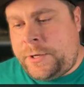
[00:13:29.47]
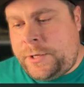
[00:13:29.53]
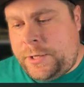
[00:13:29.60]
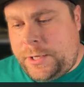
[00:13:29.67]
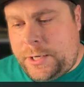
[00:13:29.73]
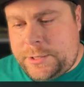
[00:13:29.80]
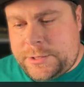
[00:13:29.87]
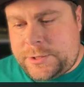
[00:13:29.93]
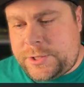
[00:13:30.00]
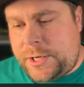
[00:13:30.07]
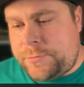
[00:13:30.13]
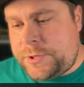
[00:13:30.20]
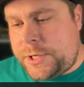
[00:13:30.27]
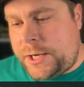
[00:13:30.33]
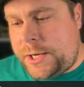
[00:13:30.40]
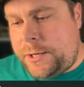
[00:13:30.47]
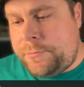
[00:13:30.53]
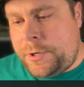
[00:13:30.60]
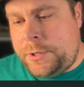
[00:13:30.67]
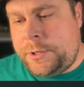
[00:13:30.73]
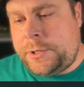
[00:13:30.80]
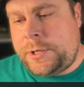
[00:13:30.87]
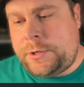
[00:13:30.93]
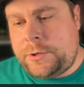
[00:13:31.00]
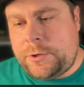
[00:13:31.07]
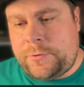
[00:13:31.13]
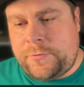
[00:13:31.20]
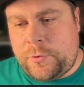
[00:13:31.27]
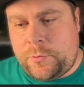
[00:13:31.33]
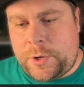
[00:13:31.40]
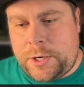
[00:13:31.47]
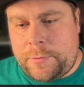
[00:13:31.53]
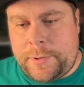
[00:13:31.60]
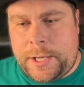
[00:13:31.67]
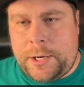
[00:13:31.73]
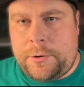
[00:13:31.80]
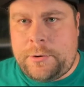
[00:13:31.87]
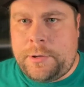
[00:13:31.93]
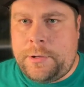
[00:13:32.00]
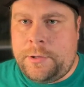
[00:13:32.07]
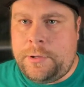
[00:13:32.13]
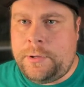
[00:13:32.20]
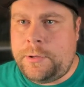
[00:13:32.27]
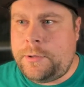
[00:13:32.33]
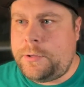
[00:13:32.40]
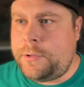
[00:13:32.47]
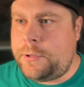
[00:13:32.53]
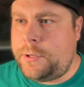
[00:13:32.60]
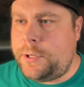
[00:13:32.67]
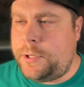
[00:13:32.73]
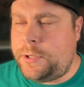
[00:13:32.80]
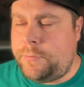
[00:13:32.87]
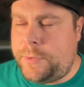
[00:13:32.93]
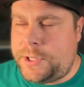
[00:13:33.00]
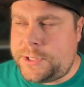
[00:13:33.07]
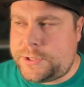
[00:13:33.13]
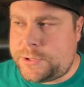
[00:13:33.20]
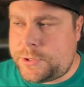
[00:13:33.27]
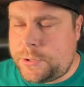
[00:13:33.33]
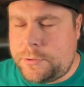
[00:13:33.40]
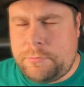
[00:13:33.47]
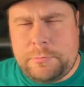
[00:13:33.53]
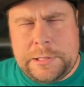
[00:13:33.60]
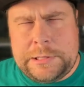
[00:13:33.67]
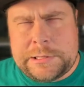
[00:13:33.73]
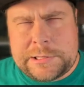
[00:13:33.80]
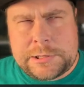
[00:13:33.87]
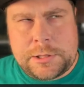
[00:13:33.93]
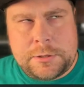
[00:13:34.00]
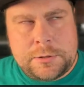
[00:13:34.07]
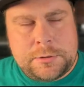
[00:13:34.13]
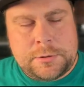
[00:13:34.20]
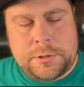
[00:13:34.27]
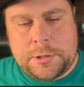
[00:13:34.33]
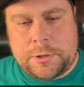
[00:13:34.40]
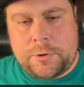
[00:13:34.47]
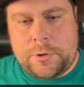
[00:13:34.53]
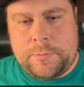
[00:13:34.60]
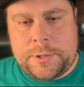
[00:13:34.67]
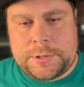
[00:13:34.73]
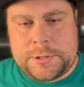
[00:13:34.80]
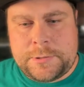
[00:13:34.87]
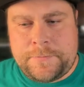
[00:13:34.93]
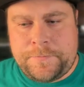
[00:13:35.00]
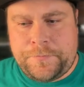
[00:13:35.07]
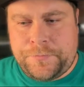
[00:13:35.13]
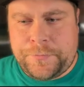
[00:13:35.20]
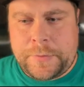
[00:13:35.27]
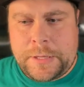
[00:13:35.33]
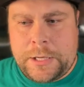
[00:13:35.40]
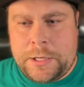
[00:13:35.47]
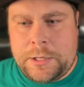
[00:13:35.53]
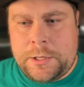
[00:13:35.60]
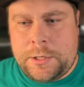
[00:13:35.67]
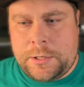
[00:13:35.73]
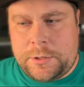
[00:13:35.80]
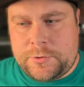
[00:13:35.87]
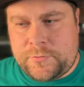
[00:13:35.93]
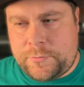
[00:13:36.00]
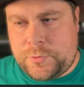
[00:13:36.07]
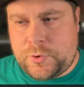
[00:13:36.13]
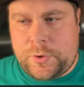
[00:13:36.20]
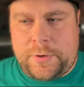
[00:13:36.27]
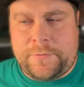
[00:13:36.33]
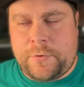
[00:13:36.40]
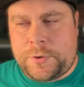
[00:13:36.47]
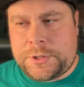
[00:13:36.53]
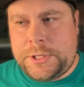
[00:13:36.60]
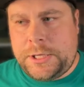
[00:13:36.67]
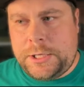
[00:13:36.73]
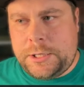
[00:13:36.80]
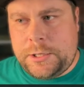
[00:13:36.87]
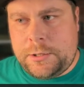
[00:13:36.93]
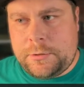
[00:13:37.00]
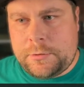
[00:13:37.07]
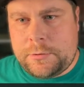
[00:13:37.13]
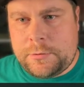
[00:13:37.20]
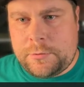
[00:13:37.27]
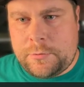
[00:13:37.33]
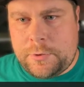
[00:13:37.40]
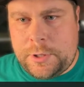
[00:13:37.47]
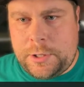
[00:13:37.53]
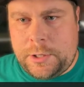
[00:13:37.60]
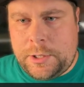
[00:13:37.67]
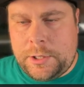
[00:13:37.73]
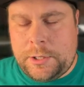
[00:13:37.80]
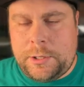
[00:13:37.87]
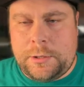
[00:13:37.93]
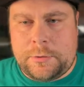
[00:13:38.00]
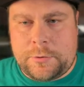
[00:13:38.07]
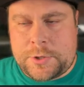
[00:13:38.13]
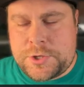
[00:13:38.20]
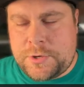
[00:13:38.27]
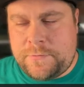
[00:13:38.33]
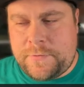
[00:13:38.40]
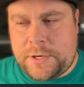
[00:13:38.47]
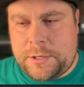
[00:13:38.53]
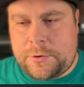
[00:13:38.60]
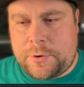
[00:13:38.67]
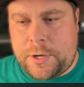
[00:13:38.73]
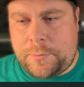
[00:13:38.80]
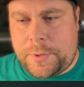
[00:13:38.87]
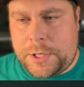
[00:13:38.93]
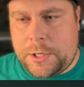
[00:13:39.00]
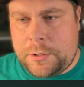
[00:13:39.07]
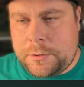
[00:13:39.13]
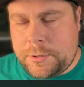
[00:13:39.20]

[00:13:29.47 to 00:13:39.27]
And at the same time, I don't know if you read about the Minsk agreements. This is from 2014 when Russia invaded Crimea.